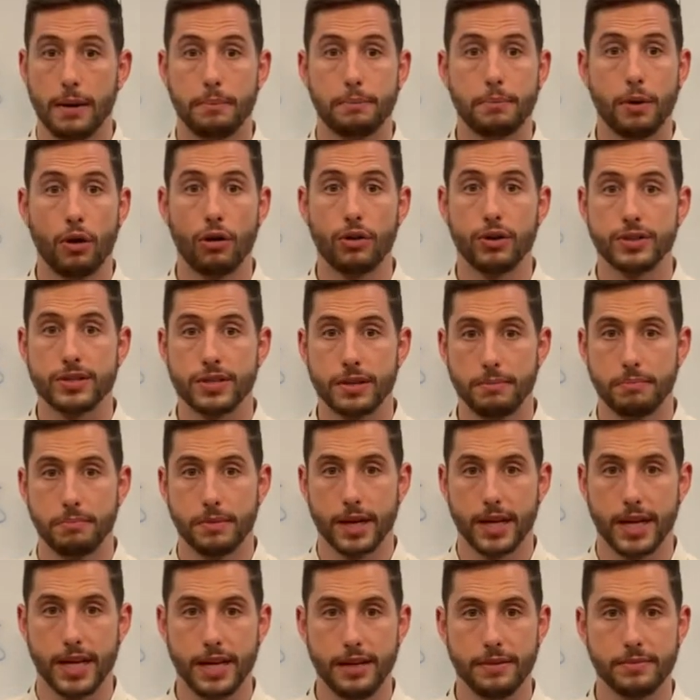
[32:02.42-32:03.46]
uh, borrow some
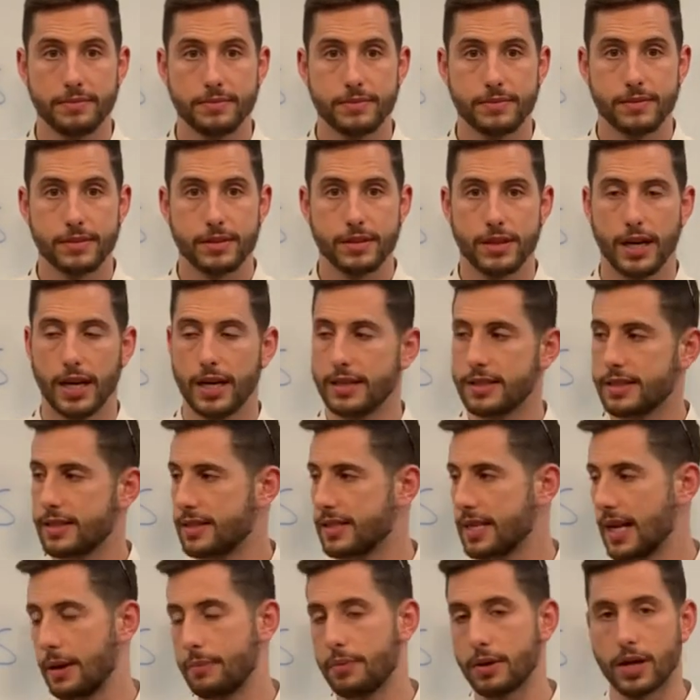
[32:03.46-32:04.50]
money, right,
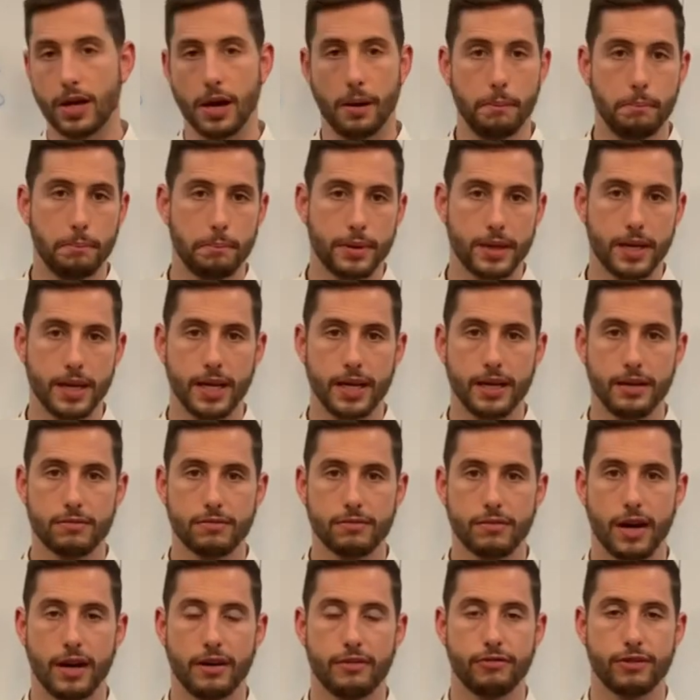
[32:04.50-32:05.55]
to set up a company,
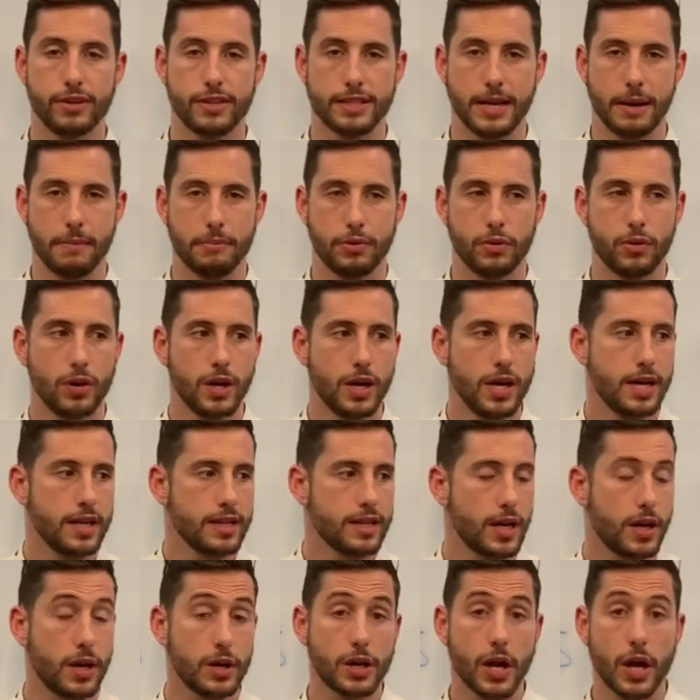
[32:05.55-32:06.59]
right, for example,
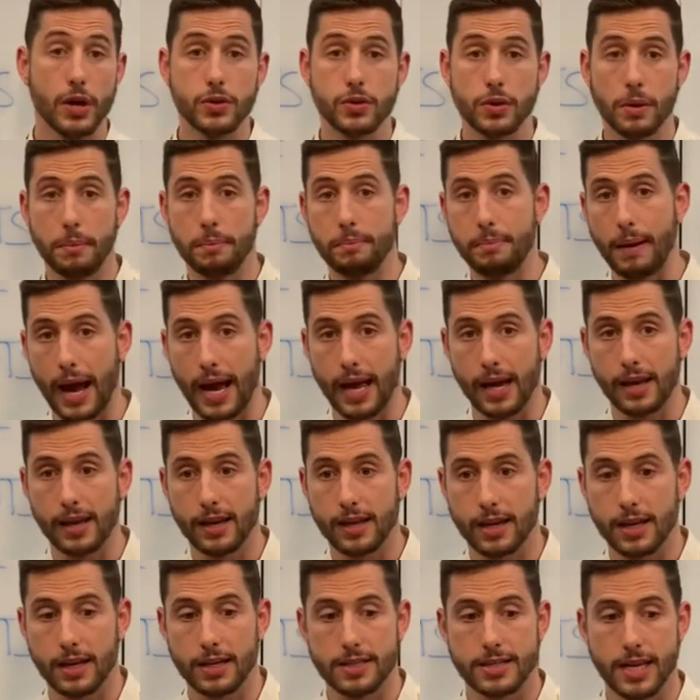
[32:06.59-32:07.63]
then I'd go to a
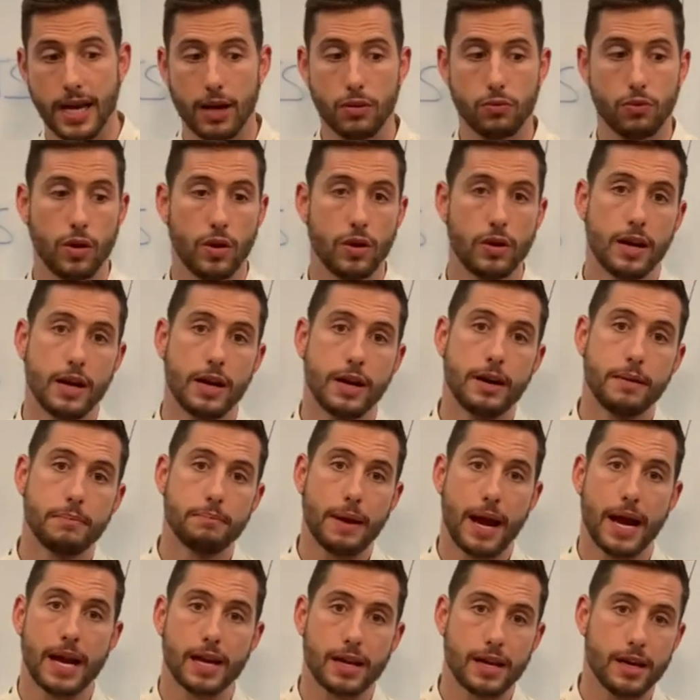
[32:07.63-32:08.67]
bank and I'd say, well,
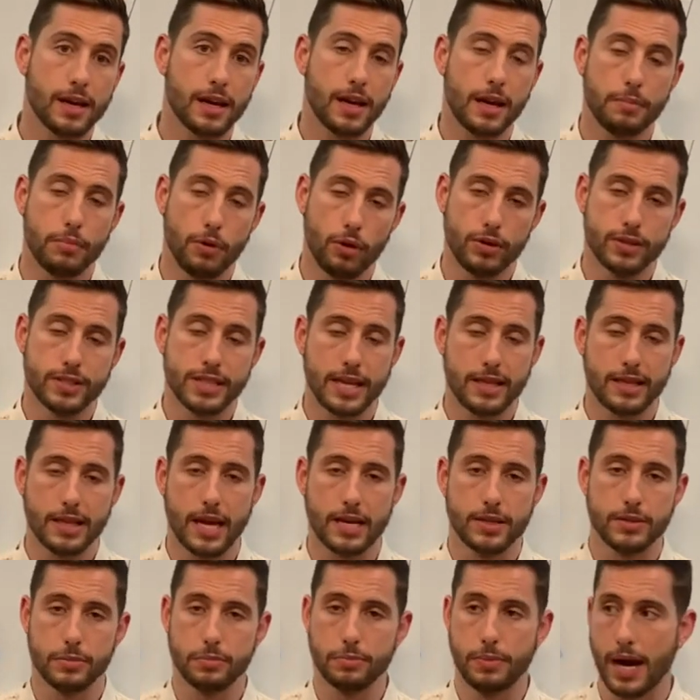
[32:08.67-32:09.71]
Bank, can I borrow
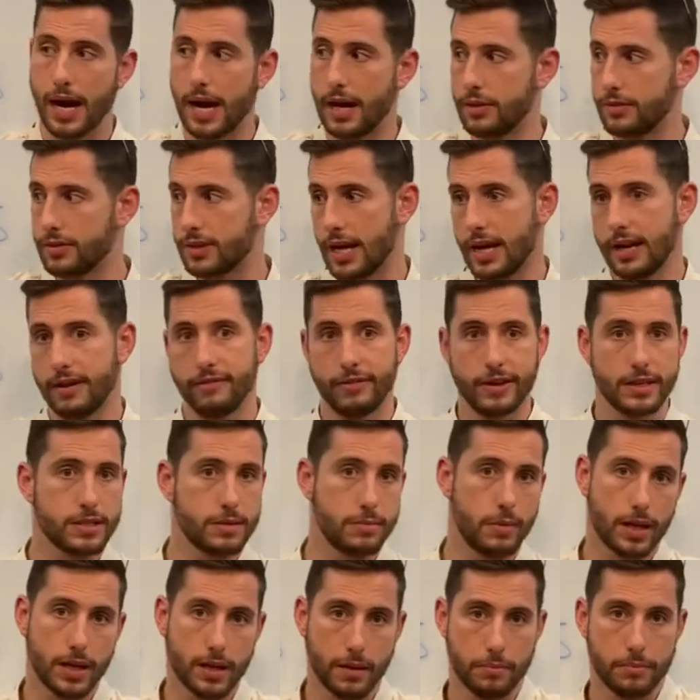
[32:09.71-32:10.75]
£10,000 and
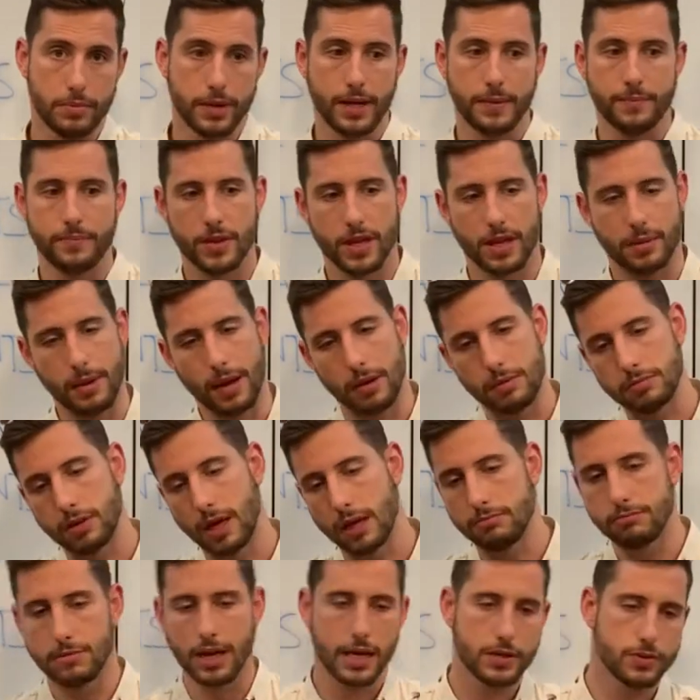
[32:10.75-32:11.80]
invest in my company? the bank
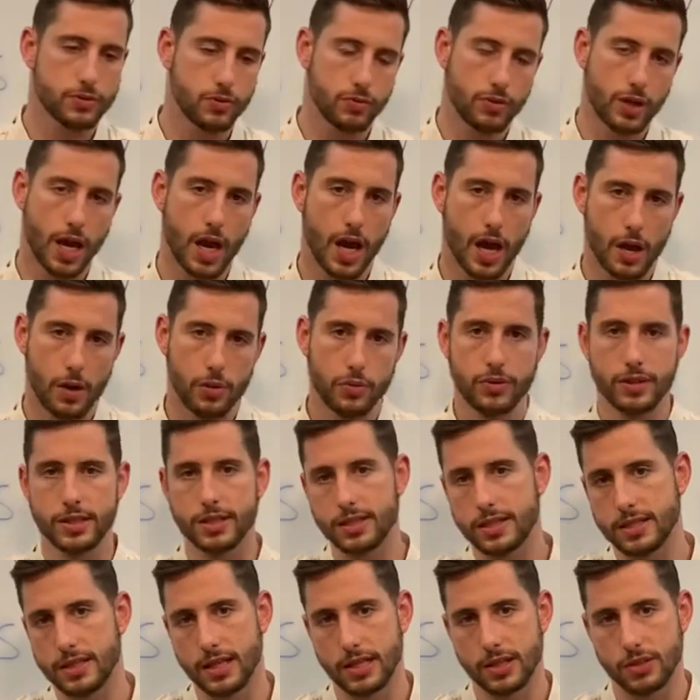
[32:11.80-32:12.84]
like, yes or no,
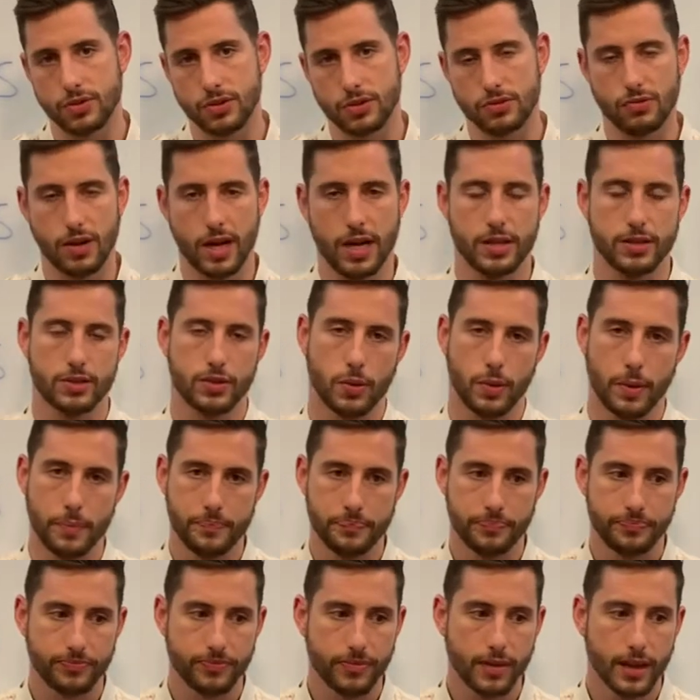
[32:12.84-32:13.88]
this is the interest rate and so on.